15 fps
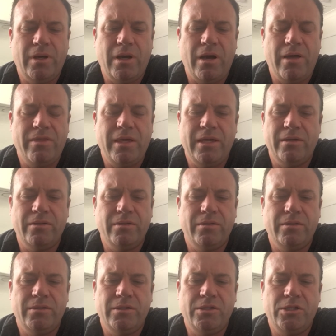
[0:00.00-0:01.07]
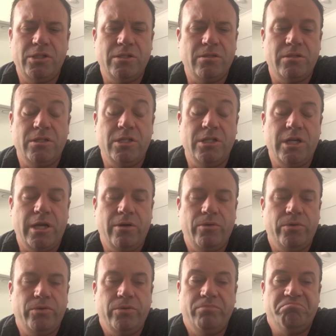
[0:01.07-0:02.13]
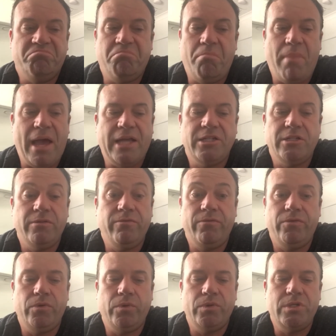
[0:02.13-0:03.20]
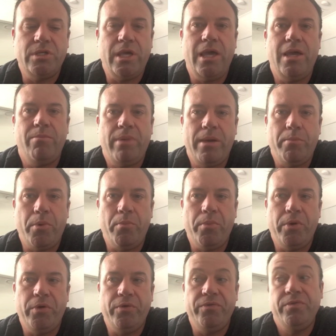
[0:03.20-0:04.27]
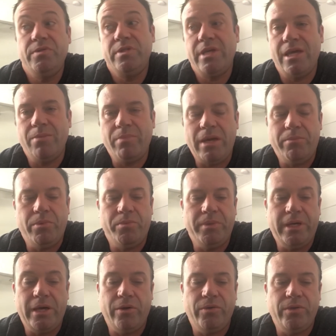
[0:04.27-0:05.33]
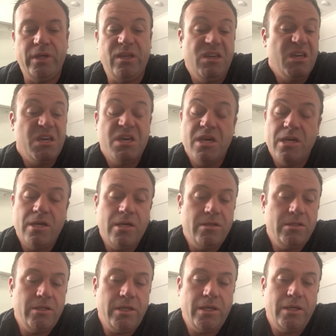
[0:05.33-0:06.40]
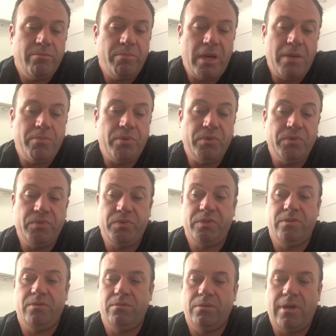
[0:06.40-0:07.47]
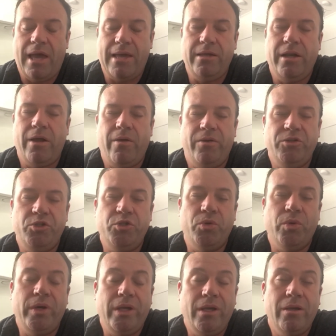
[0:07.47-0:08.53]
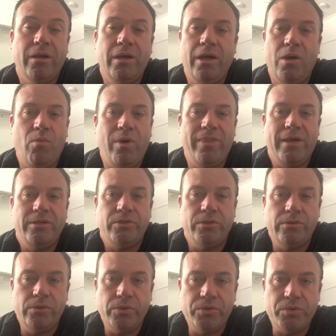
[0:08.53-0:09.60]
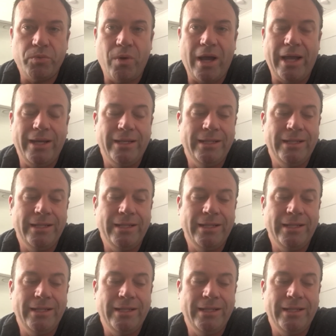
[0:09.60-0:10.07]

think just a general passion for seeing people move, seeing people be healthy, seeing people's joy when they do lose weight.